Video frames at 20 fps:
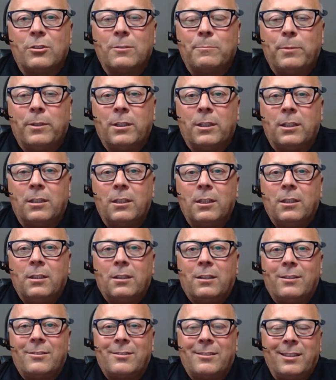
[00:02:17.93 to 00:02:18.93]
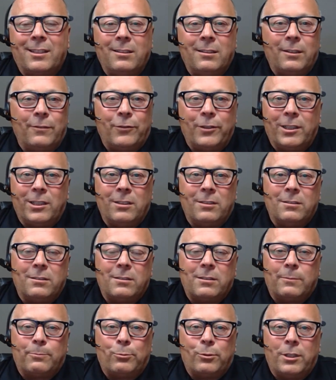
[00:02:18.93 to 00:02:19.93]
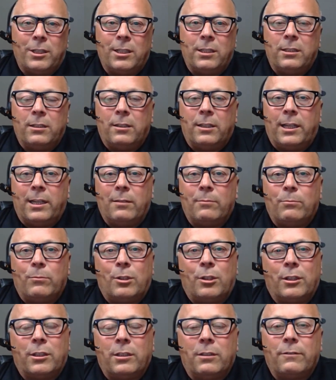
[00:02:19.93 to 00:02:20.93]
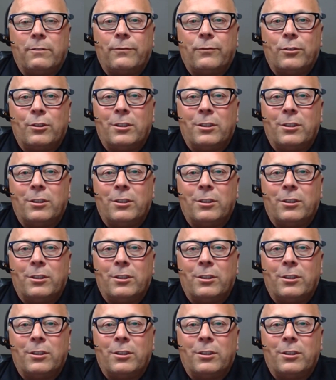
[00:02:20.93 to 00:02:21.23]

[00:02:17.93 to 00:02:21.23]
There's been a significant spread in that market